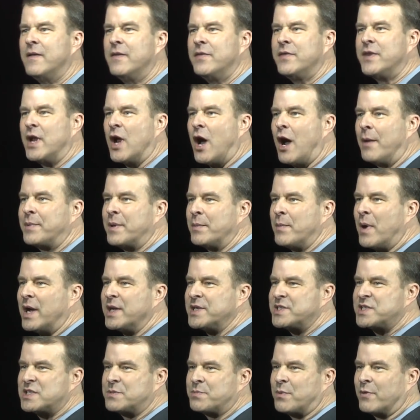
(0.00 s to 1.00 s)
that
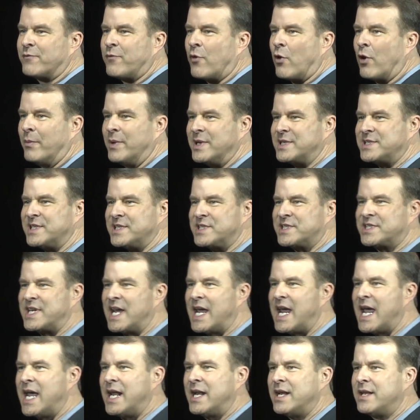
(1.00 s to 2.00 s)
optimizes performance in
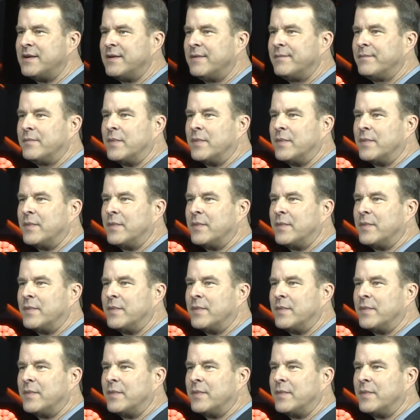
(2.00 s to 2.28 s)
sand,